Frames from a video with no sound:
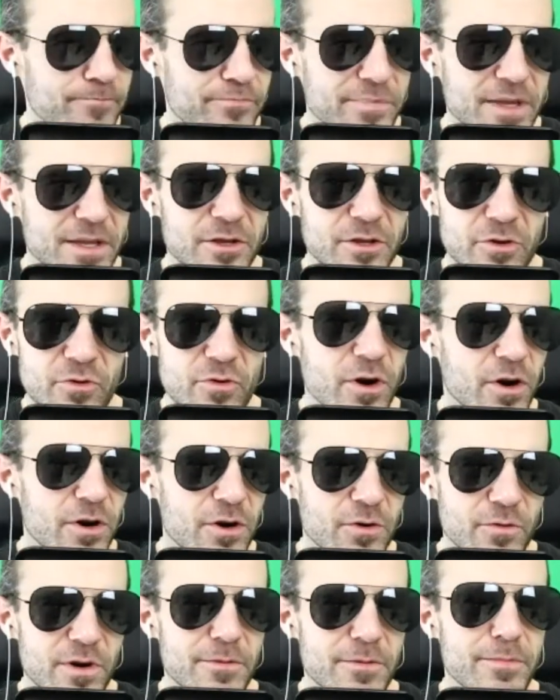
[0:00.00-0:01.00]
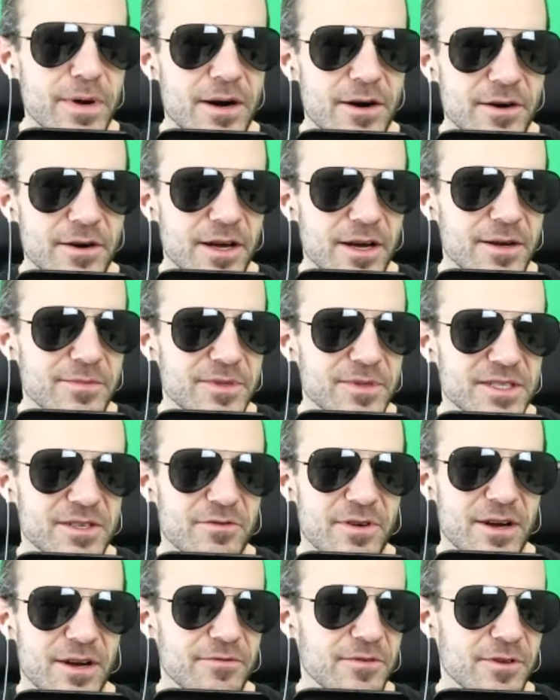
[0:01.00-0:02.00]
new hardware paradigm is
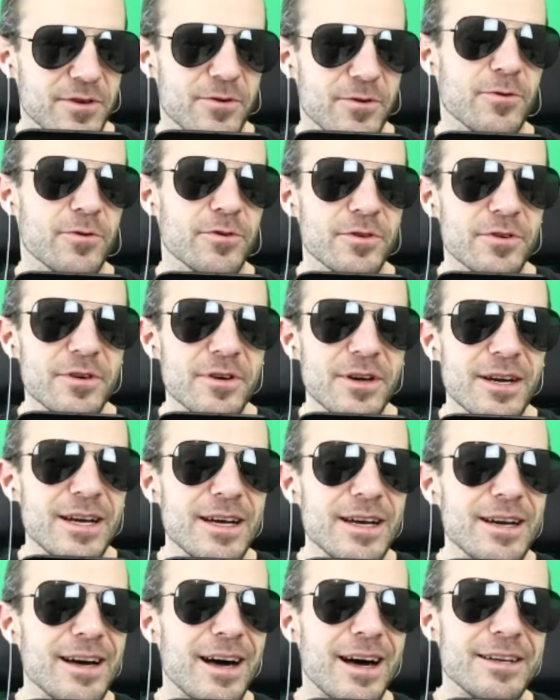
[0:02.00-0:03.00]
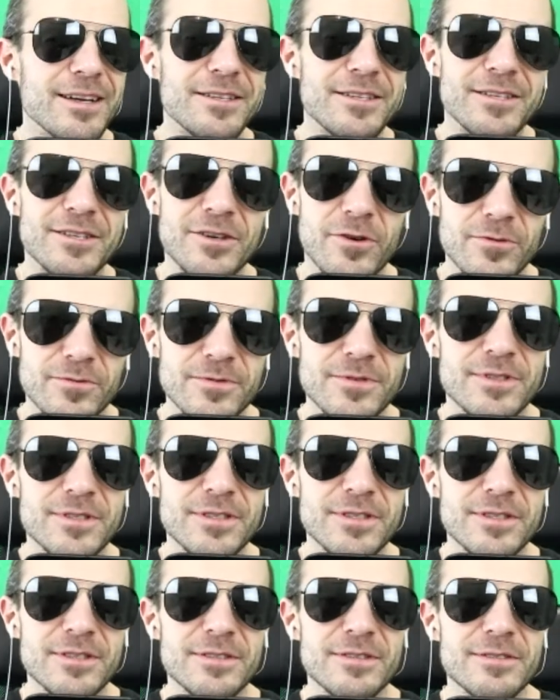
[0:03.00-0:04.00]
around the corner. I
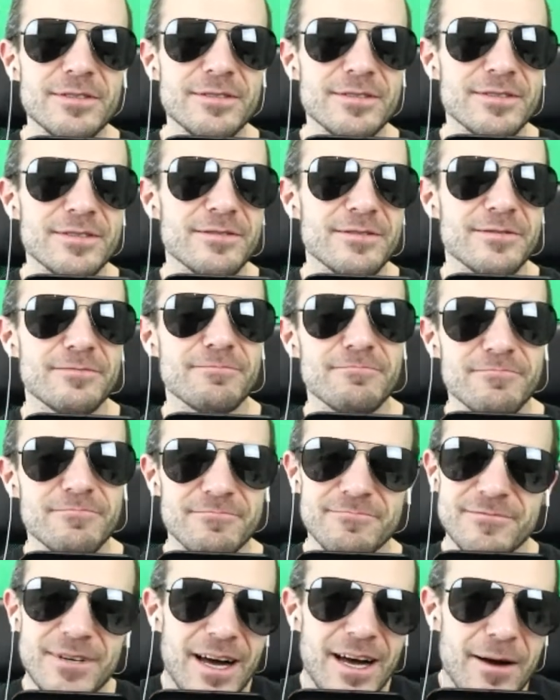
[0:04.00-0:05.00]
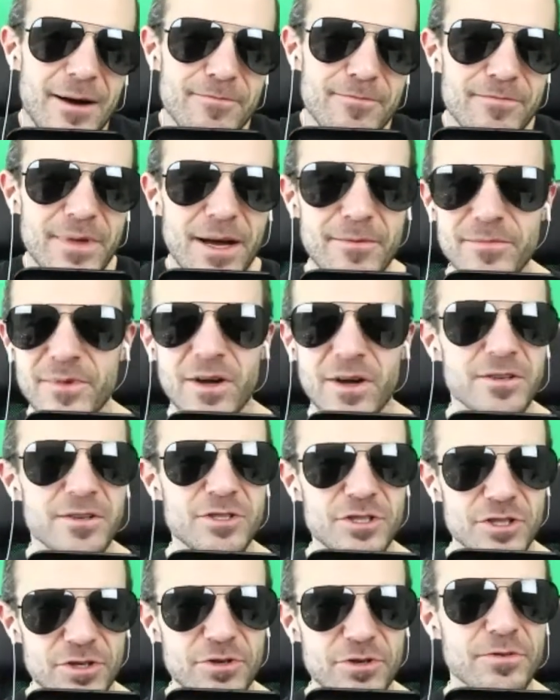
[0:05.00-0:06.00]
don't I'm not
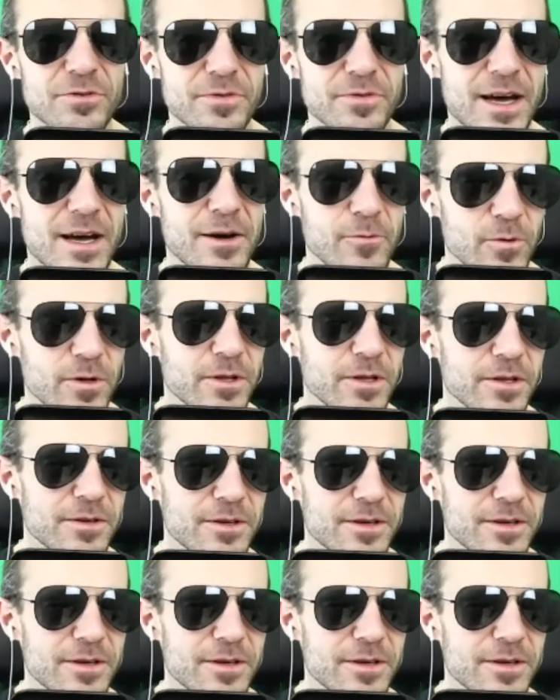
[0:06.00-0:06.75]
sure that will